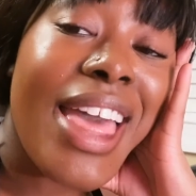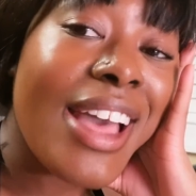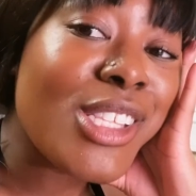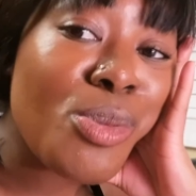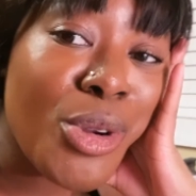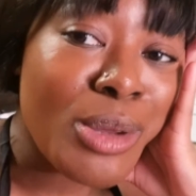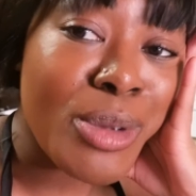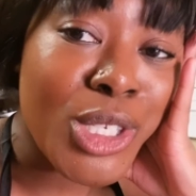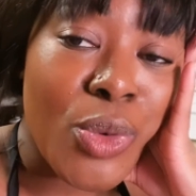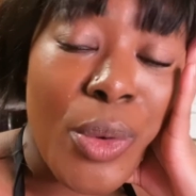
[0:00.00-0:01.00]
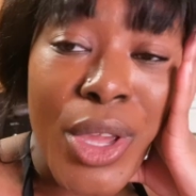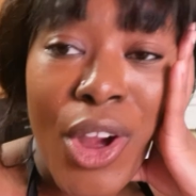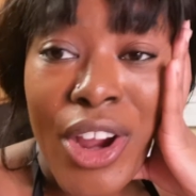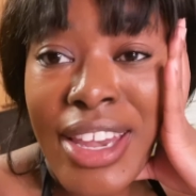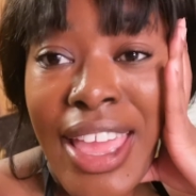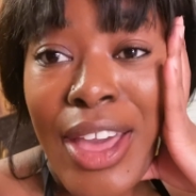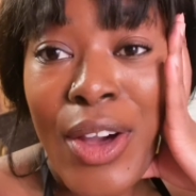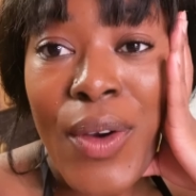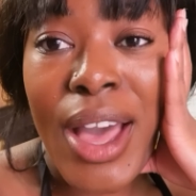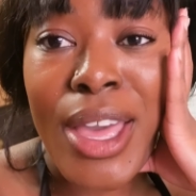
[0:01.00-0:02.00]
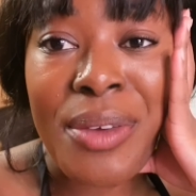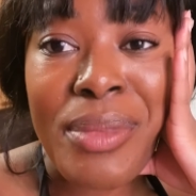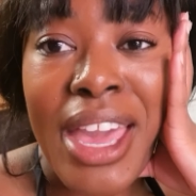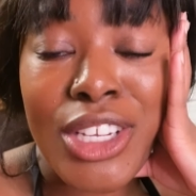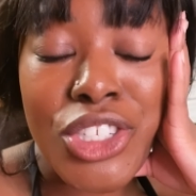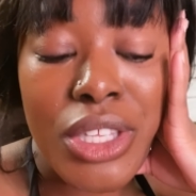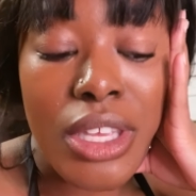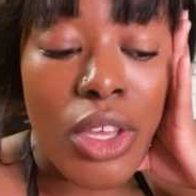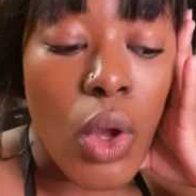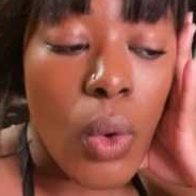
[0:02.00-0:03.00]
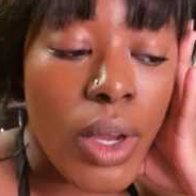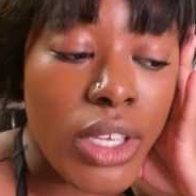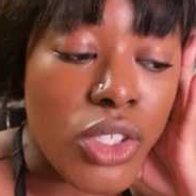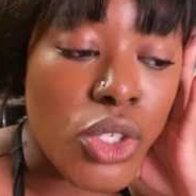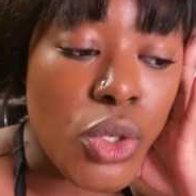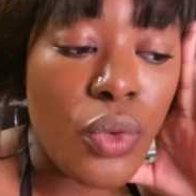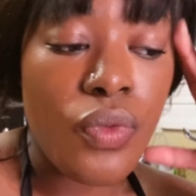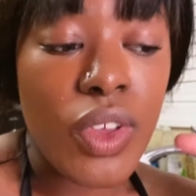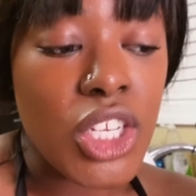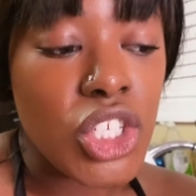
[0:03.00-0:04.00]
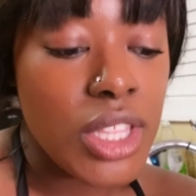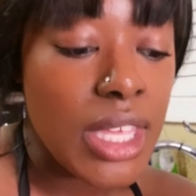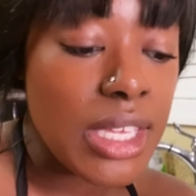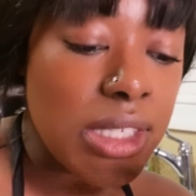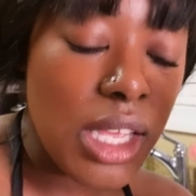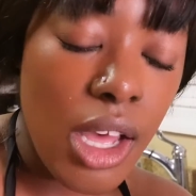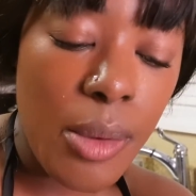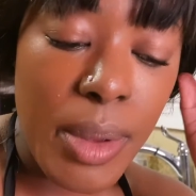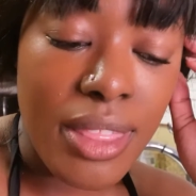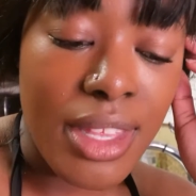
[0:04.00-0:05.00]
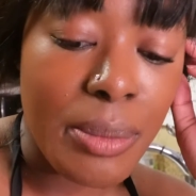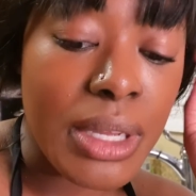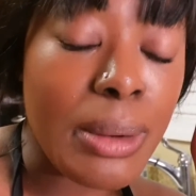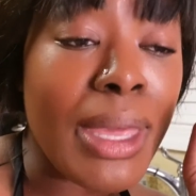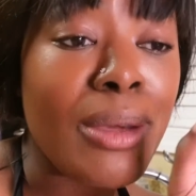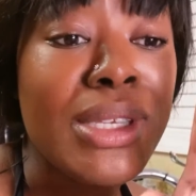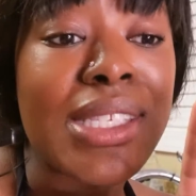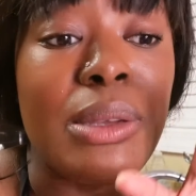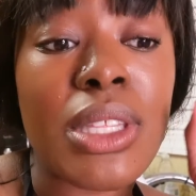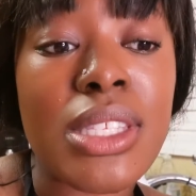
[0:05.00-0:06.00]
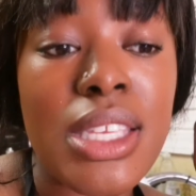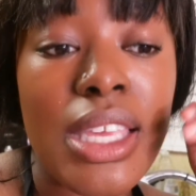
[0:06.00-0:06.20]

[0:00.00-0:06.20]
that's pretty much where we are now. I am actually going to finish these up and then I'm gonna make me something to